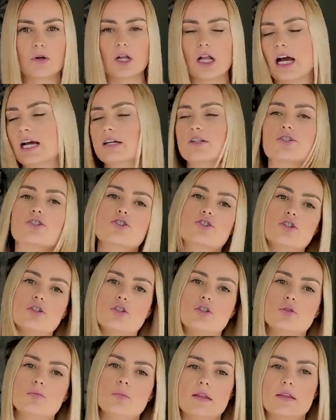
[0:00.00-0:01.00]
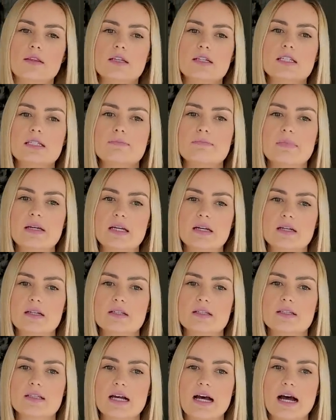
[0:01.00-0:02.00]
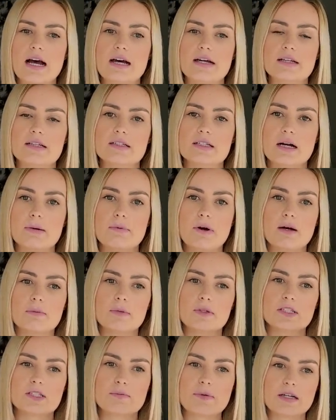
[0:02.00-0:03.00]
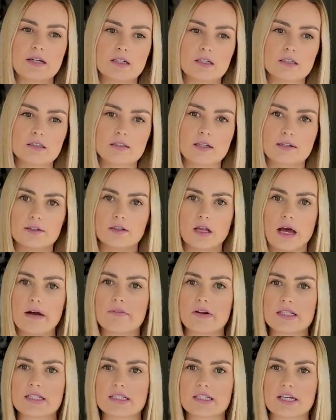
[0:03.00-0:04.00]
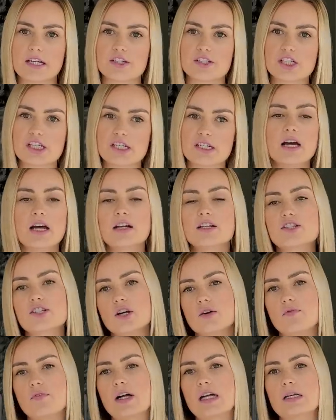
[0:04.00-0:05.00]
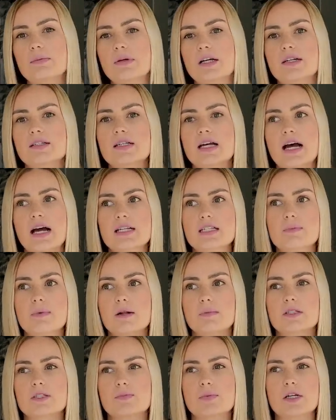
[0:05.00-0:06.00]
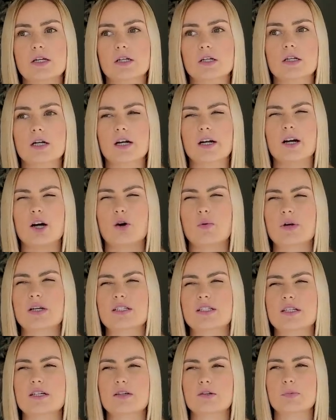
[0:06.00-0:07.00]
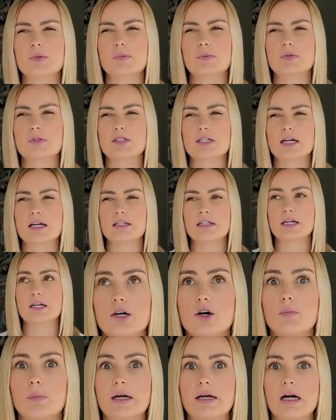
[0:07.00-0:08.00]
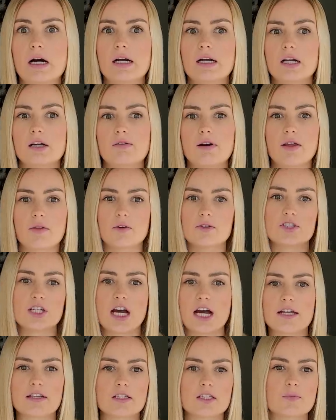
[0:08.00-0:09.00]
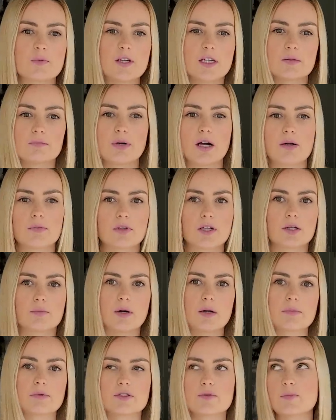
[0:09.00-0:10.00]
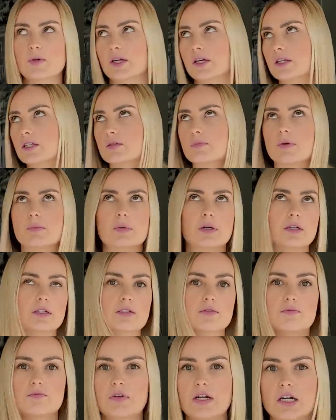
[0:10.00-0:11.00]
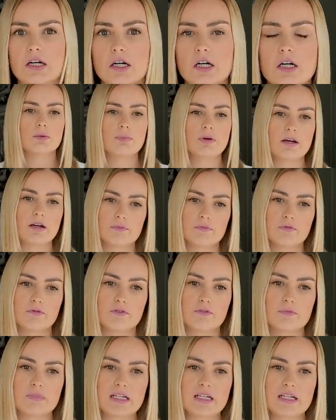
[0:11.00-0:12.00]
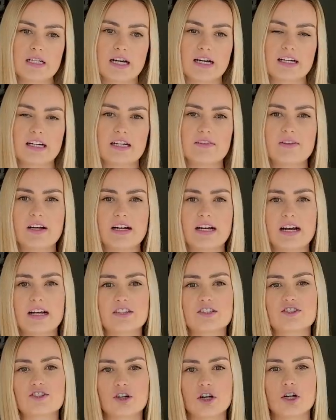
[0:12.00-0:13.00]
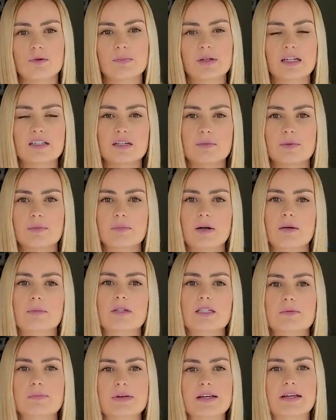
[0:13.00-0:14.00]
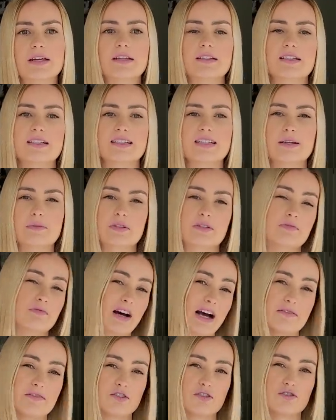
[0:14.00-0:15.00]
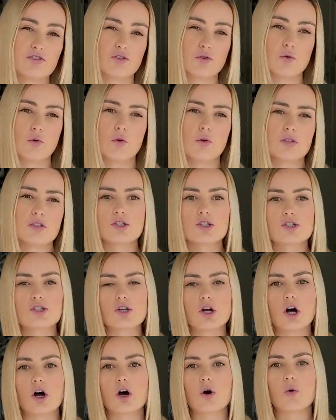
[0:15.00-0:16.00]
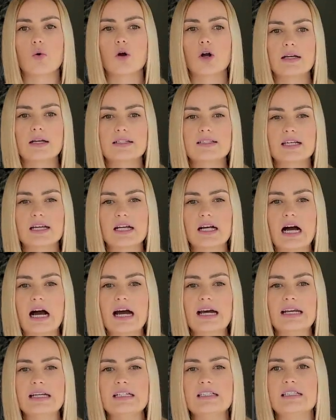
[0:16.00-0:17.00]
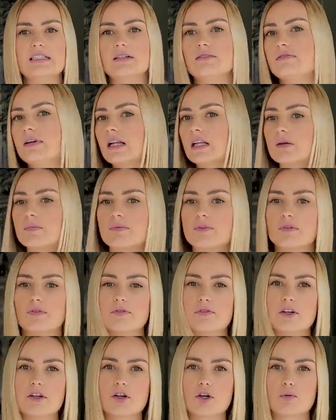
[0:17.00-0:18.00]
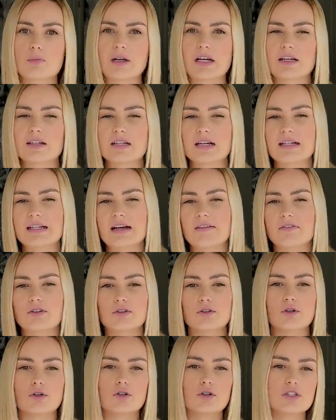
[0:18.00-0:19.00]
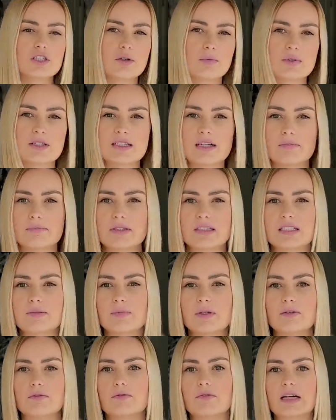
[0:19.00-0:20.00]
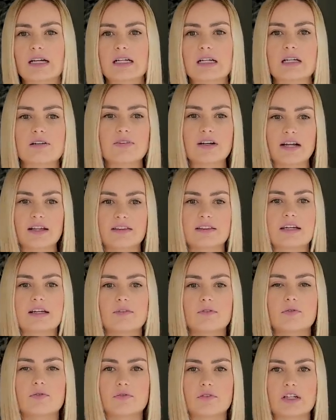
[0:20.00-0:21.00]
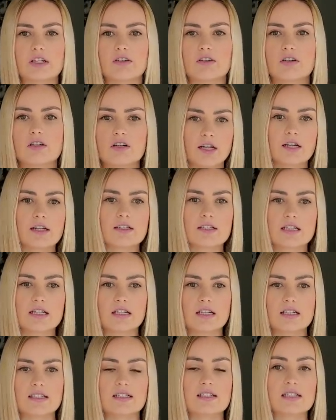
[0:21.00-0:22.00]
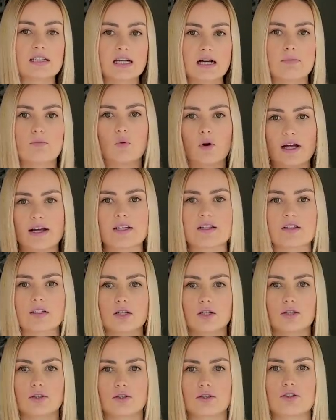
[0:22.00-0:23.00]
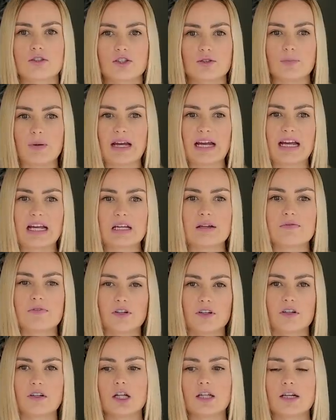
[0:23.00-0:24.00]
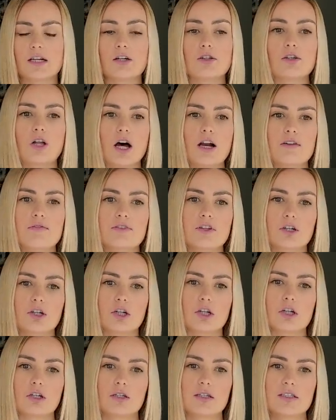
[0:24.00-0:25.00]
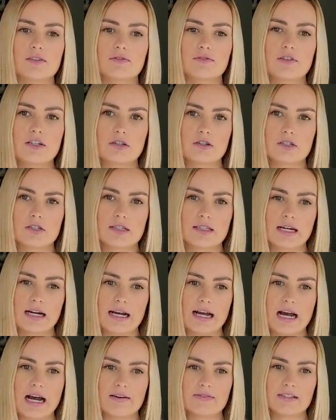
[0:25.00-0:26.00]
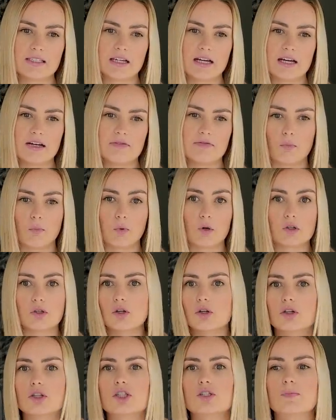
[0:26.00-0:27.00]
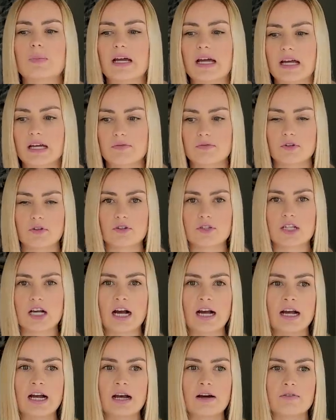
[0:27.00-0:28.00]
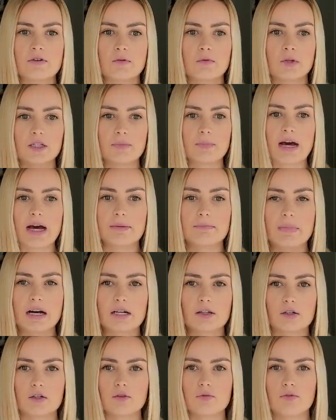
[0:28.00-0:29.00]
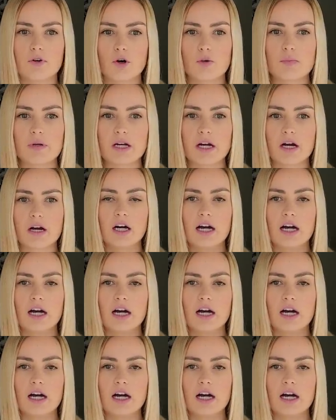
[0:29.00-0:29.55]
I assume this means as a public speaker, like live on stages. It's so funny because as a public speaker, I always hear people say like, oh my God, I'd rather die than speak in public. Public speaking is my biggest fear. But for me, I kind of had a head start because I've been public speaking since I was 5 years old. So it's like I didn't develop the fear because I never learned it was something to be afraid of. And I think fear is in some ways a learned behavior. Like a lot of the current fears that I have in life were learned behaviors. I have a really bad medical phobia.